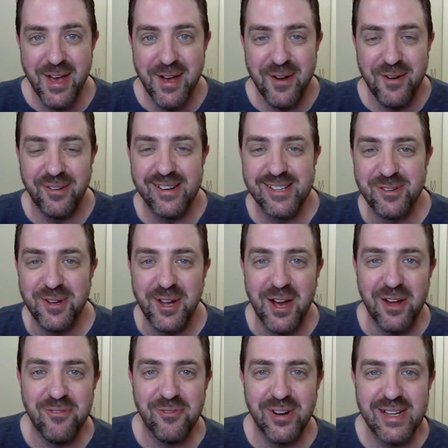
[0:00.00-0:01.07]
What is going
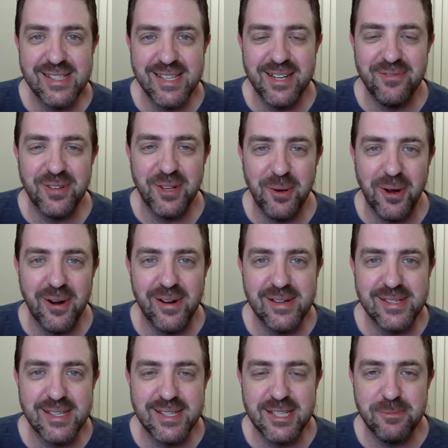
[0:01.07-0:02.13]
on, friends and fellow
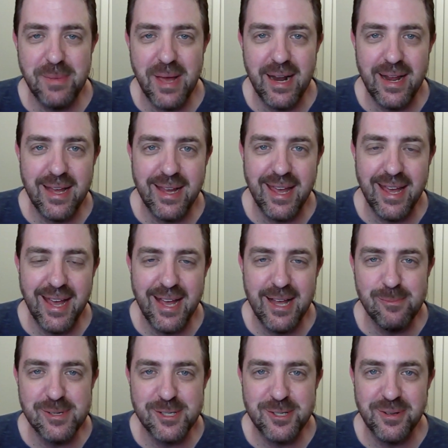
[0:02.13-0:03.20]
artists? This is Matt, aka
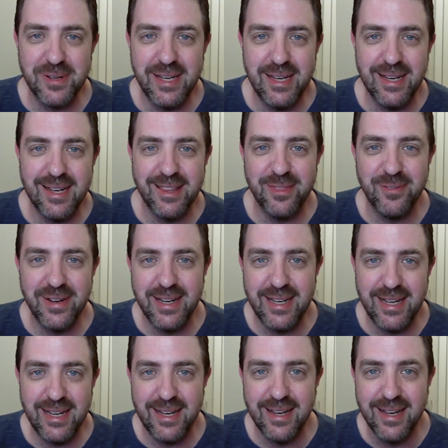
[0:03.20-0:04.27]
Mr. E in
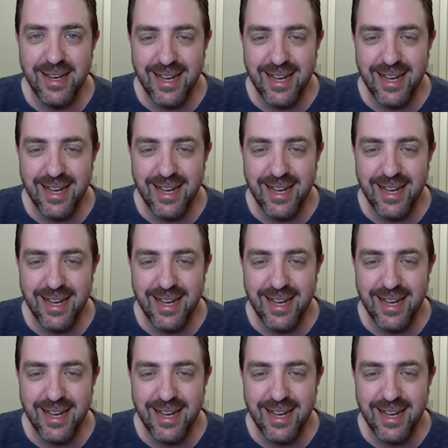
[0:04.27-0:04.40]
3D.